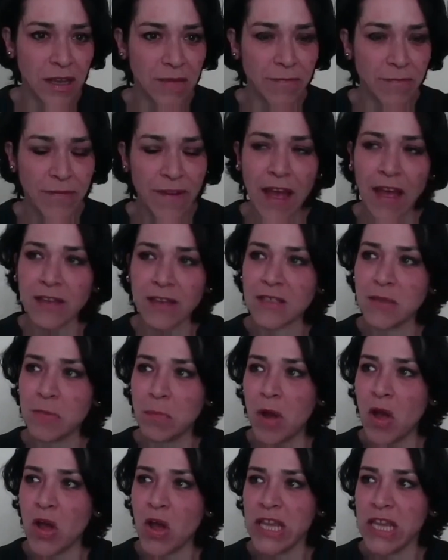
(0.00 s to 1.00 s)
In fact,
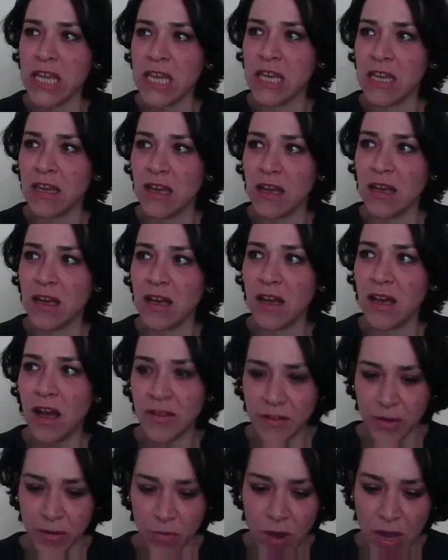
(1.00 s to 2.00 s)
my
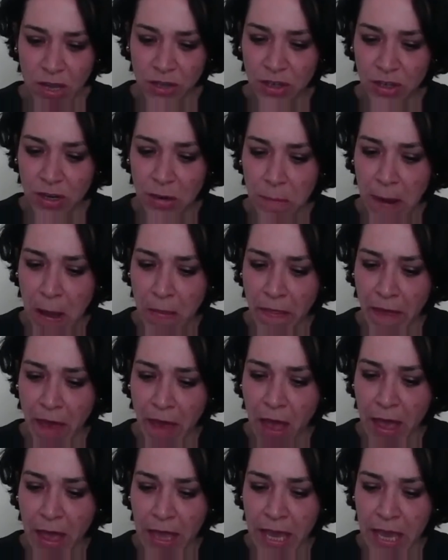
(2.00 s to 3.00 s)
other question about
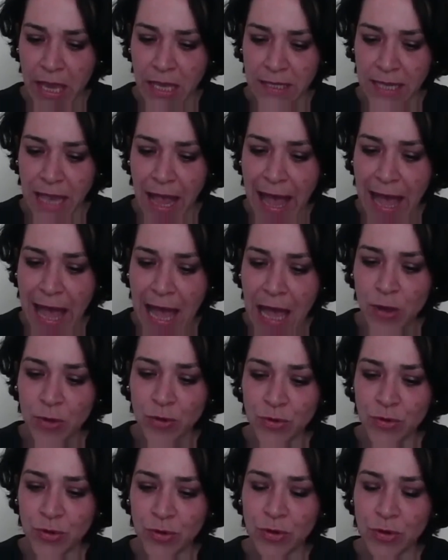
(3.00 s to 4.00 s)
that is, how
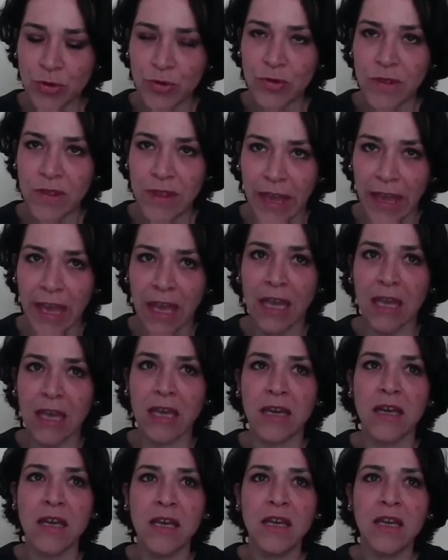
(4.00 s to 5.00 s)
do you think
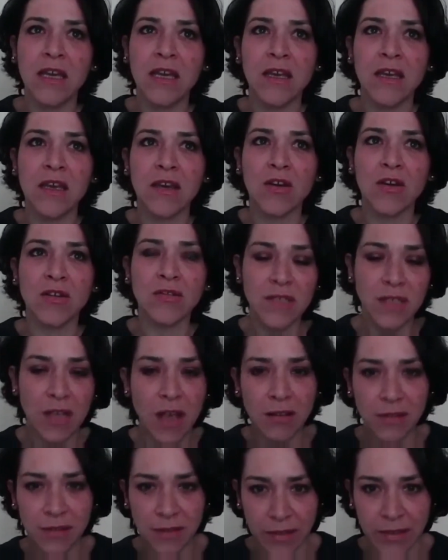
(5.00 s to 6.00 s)

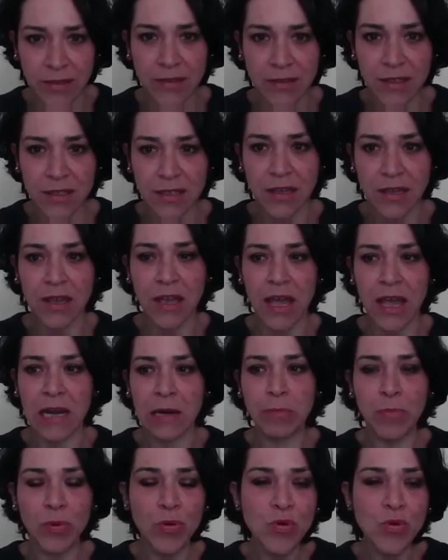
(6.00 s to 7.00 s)
consultants
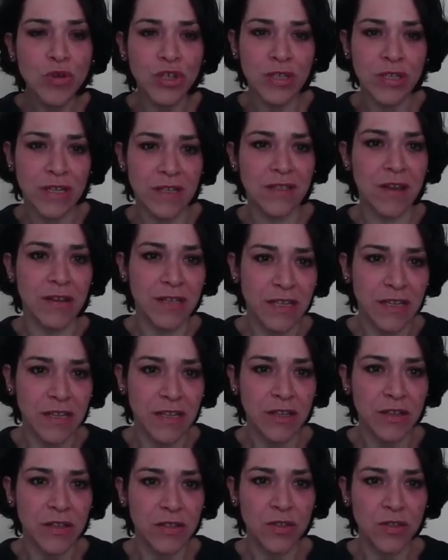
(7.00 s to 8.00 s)
can push these
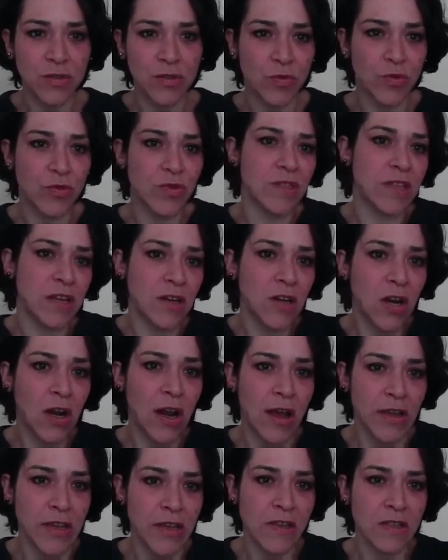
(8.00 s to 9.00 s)
ideas towards their
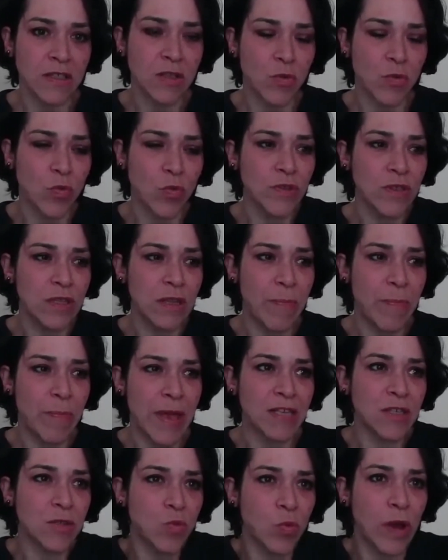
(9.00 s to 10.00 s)
clients? So what's the
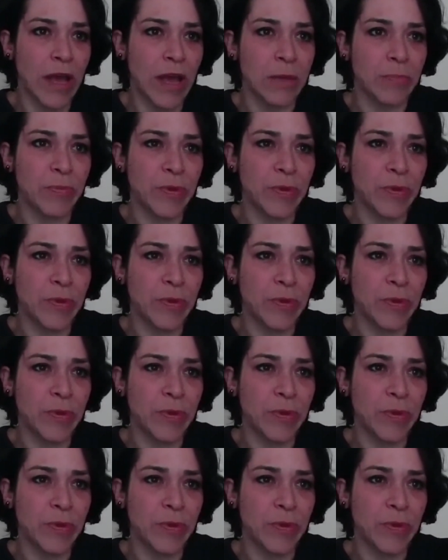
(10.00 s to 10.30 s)
best way?